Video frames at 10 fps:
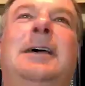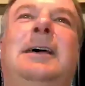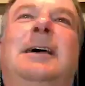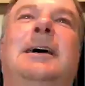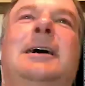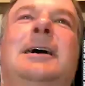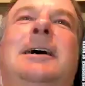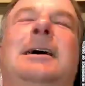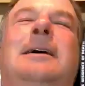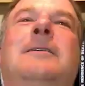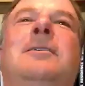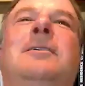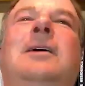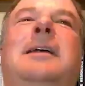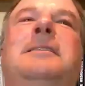I think a
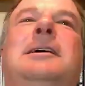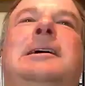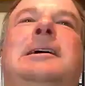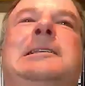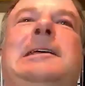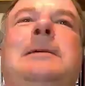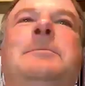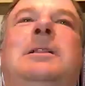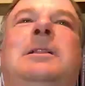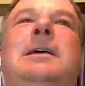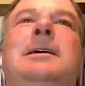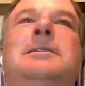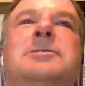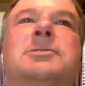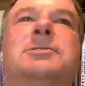deep clean is just
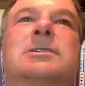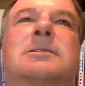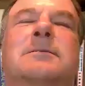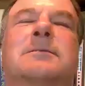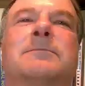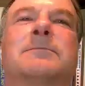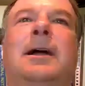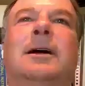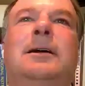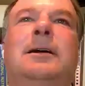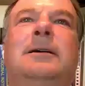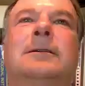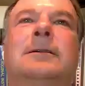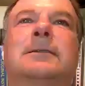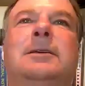very careful care that
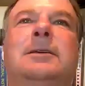you